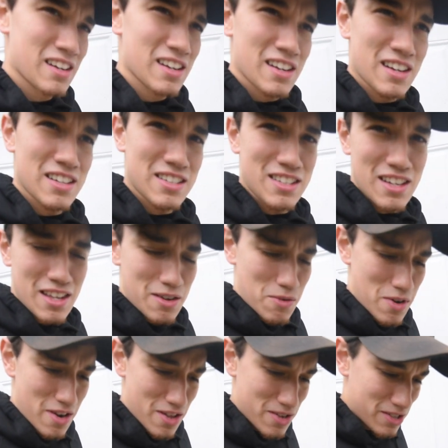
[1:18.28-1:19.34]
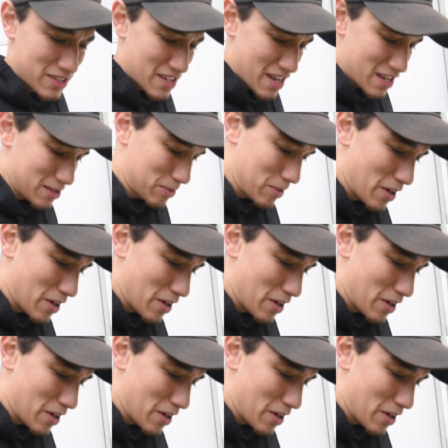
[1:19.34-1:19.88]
It's another one of those days.